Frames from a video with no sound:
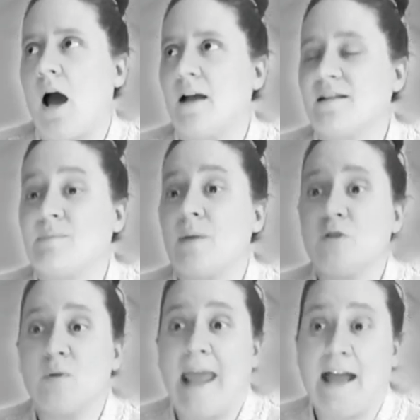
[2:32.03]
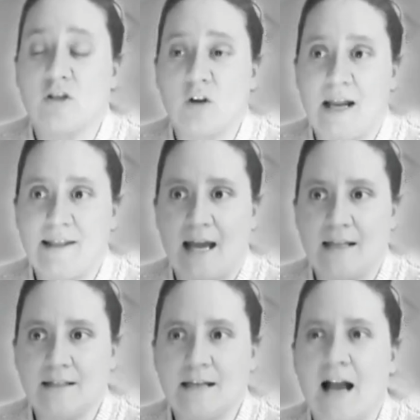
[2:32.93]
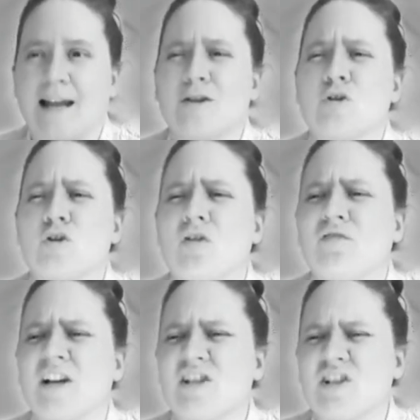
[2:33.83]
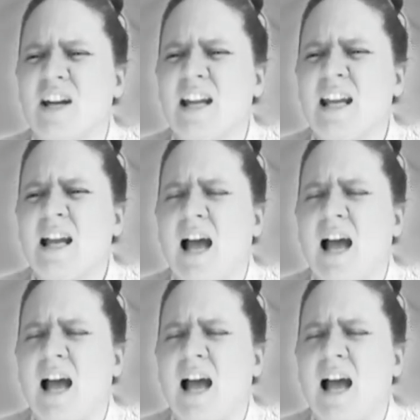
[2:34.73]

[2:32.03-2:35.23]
sometimes you can't trade that stock. And it's so frustrating.